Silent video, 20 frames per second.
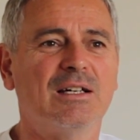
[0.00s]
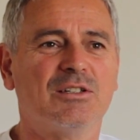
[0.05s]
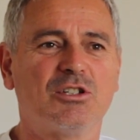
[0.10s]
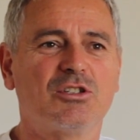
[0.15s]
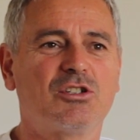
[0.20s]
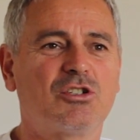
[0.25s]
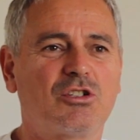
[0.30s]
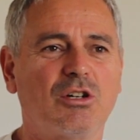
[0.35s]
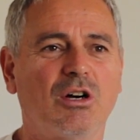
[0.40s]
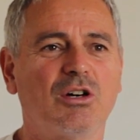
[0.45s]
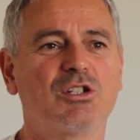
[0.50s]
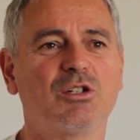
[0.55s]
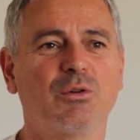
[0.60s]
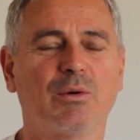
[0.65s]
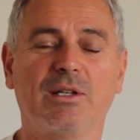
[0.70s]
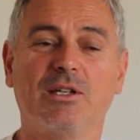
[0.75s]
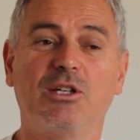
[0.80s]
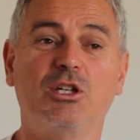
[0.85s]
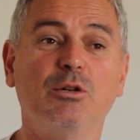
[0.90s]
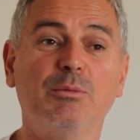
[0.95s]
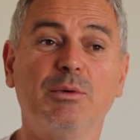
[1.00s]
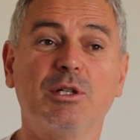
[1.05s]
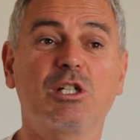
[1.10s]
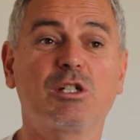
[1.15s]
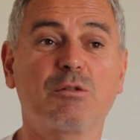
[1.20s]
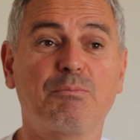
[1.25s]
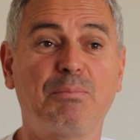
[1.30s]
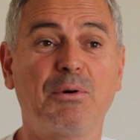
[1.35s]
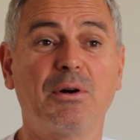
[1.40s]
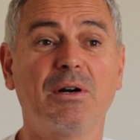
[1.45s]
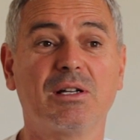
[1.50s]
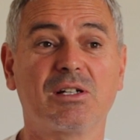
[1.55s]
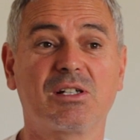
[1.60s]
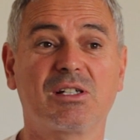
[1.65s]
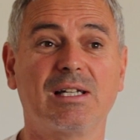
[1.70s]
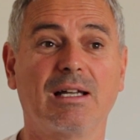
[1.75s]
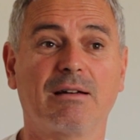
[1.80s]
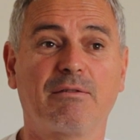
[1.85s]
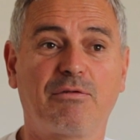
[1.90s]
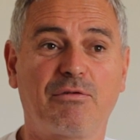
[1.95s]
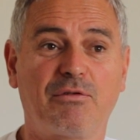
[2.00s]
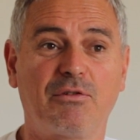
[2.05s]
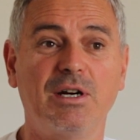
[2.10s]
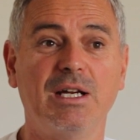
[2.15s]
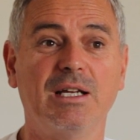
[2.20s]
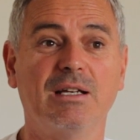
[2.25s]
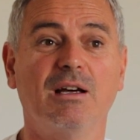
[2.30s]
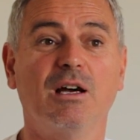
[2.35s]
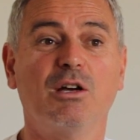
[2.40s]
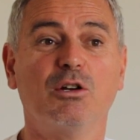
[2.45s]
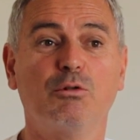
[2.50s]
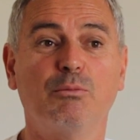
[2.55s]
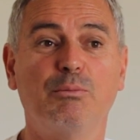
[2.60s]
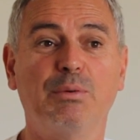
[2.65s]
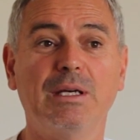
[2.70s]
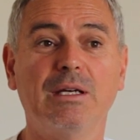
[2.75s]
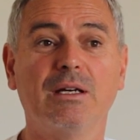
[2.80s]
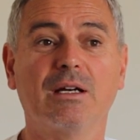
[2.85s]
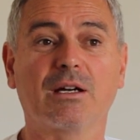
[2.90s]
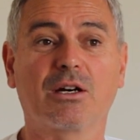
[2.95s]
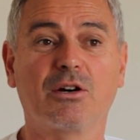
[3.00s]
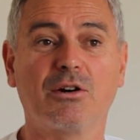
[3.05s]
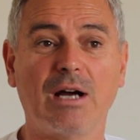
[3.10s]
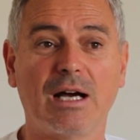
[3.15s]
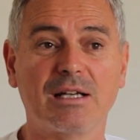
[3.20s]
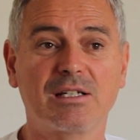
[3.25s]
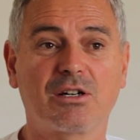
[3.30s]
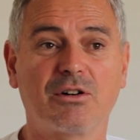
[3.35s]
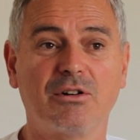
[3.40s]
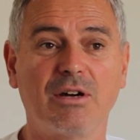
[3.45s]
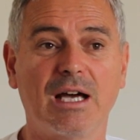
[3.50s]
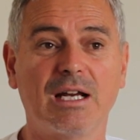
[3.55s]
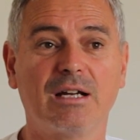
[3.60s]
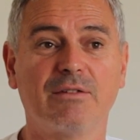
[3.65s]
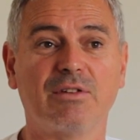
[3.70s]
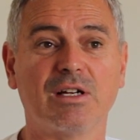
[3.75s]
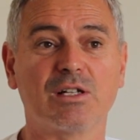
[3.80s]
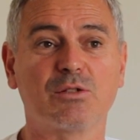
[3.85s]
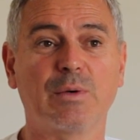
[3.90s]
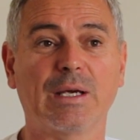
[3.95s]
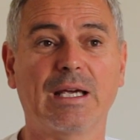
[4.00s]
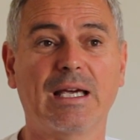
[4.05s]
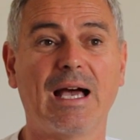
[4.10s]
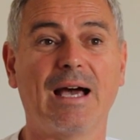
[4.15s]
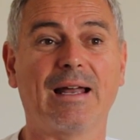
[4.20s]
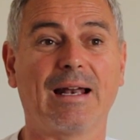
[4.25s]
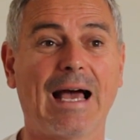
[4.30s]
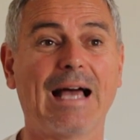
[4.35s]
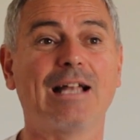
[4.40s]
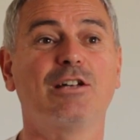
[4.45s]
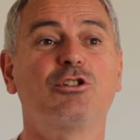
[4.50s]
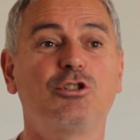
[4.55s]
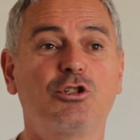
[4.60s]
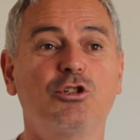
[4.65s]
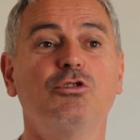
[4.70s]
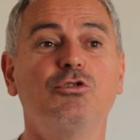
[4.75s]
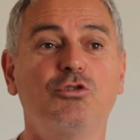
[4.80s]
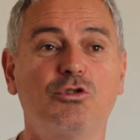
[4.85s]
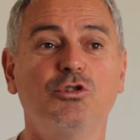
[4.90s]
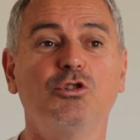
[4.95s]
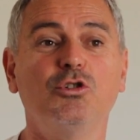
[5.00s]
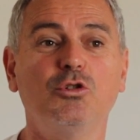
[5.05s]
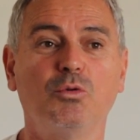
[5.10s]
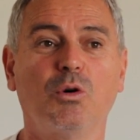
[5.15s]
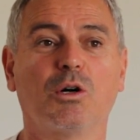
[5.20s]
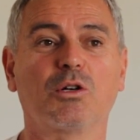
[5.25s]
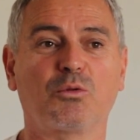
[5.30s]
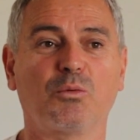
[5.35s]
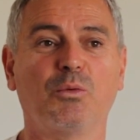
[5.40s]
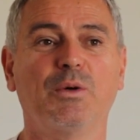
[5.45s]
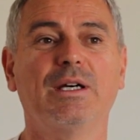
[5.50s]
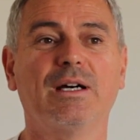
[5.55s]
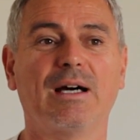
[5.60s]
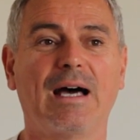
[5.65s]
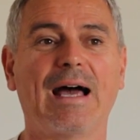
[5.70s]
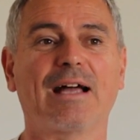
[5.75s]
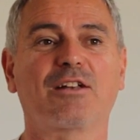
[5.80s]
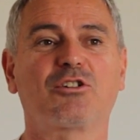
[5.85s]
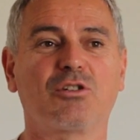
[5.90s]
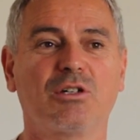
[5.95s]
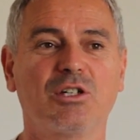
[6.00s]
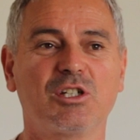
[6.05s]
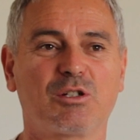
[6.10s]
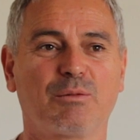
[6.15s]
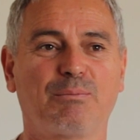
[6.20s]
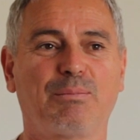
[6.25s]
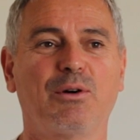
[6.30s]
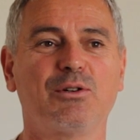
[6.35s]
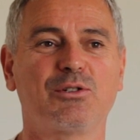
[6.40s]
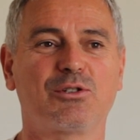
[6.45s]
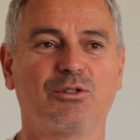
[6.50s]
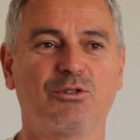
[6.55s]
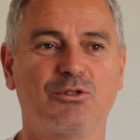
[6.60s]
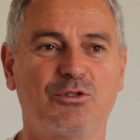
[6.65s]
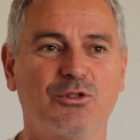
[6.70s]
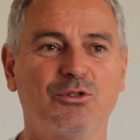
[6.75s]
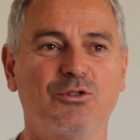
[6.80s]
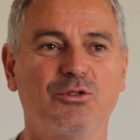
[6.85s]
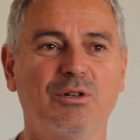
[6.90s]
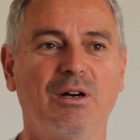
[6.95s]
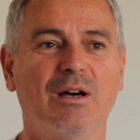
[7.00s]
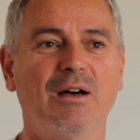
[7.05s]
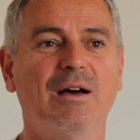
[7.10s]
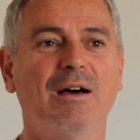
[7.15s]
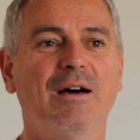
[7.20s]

Just shows you when the human spirit is set free to be as creative as we can and to do what we are actually supposed to do